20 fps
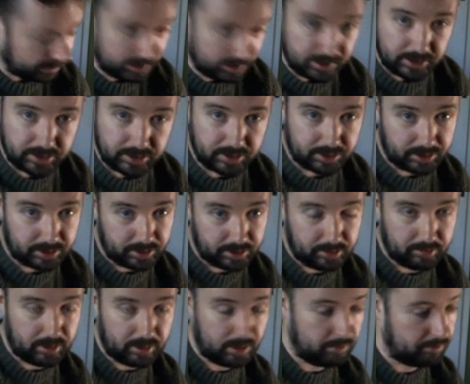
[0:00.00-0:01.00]
I used to,
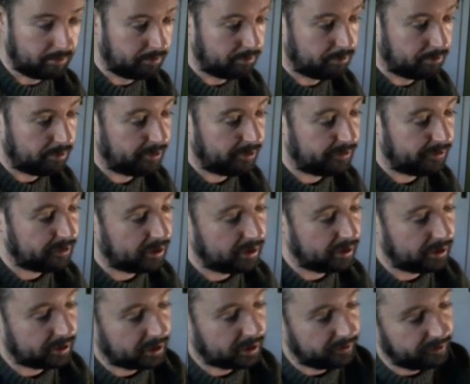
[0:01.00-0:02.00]
before I
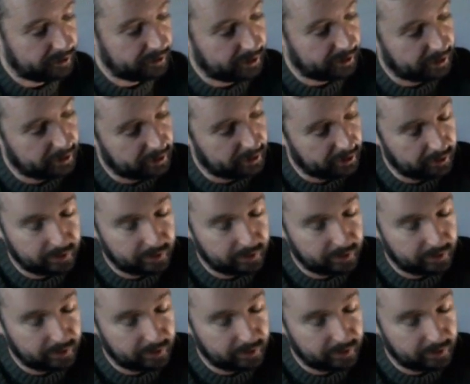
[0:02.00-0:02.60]
discovered you could do